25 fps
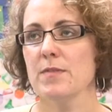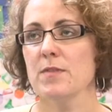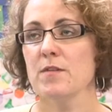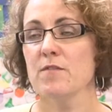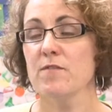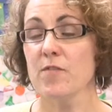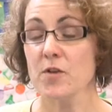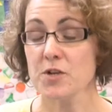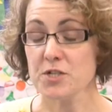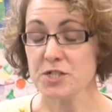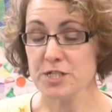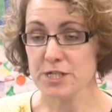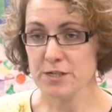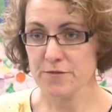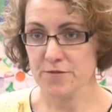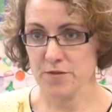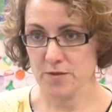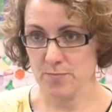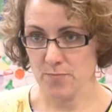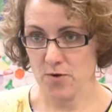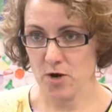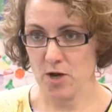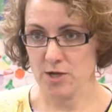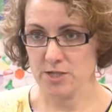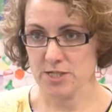In the first year of
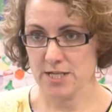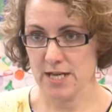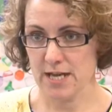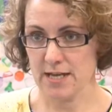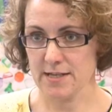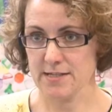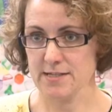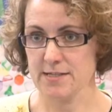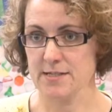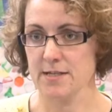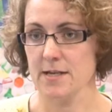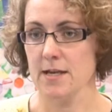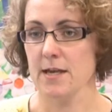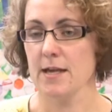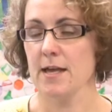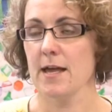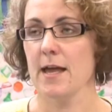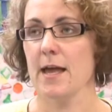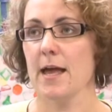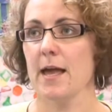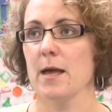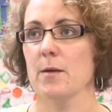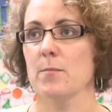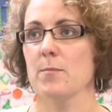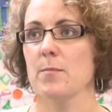the project,
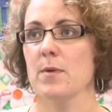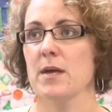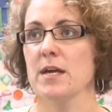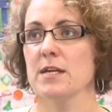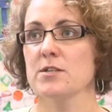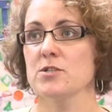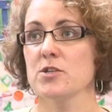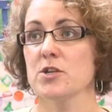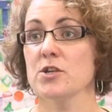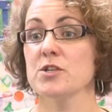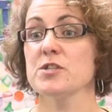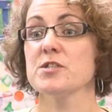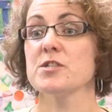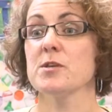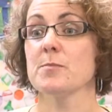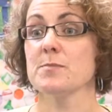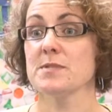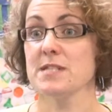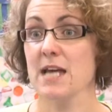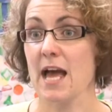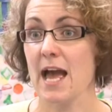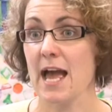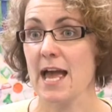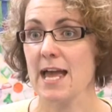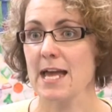it took us some
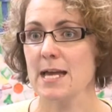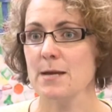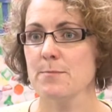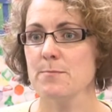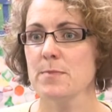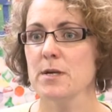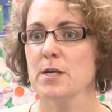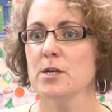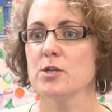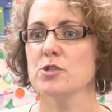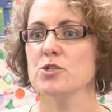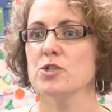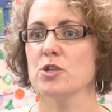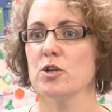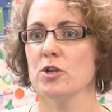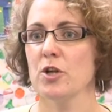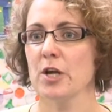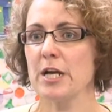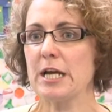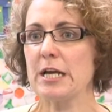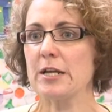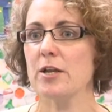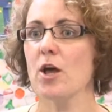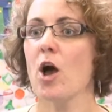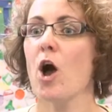time to
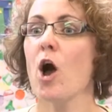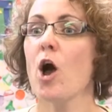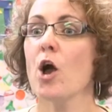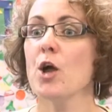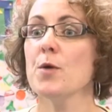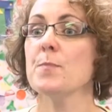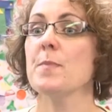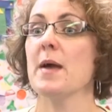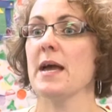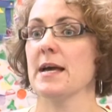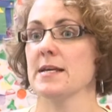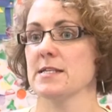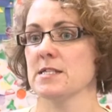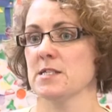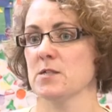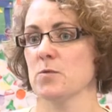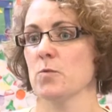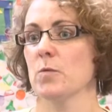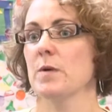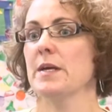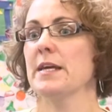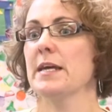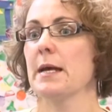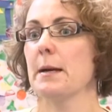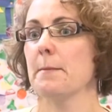look at how best
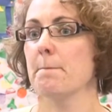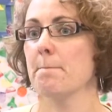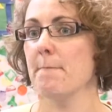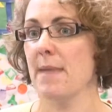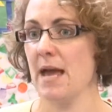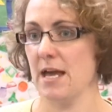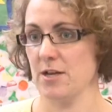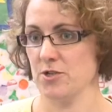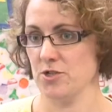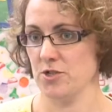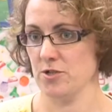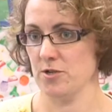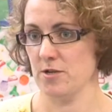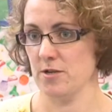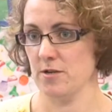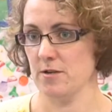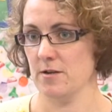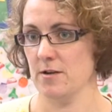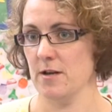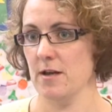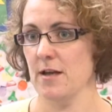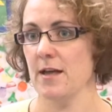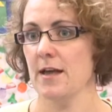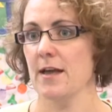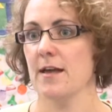we can measure
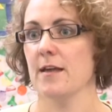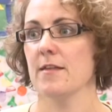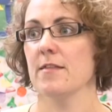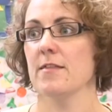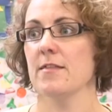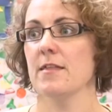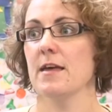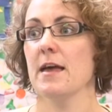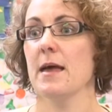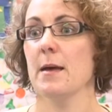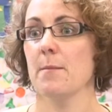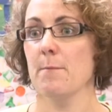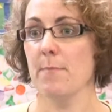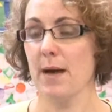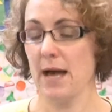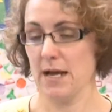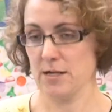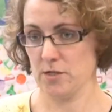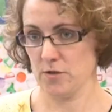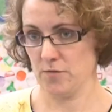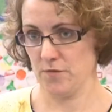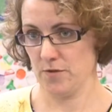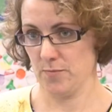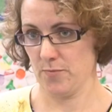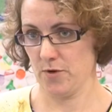the
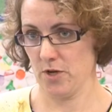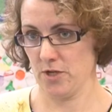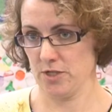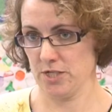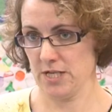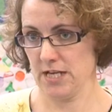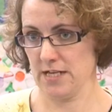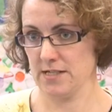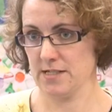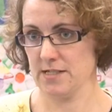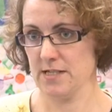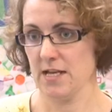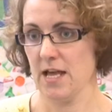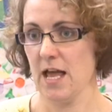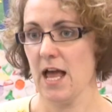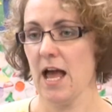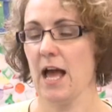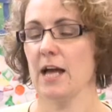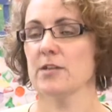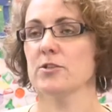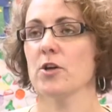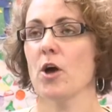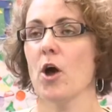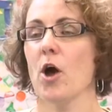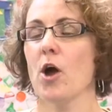impact of the project
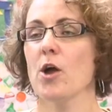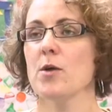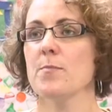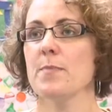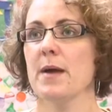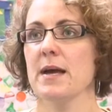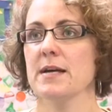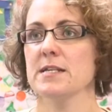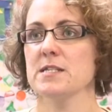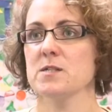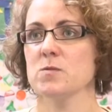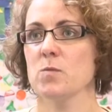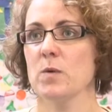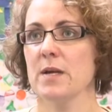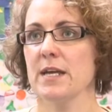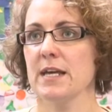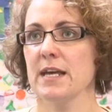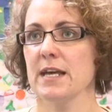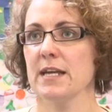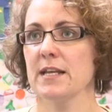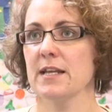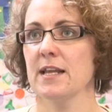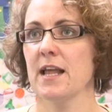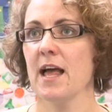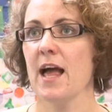and how best we
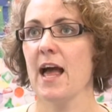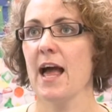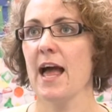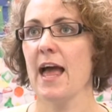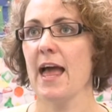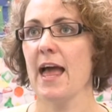can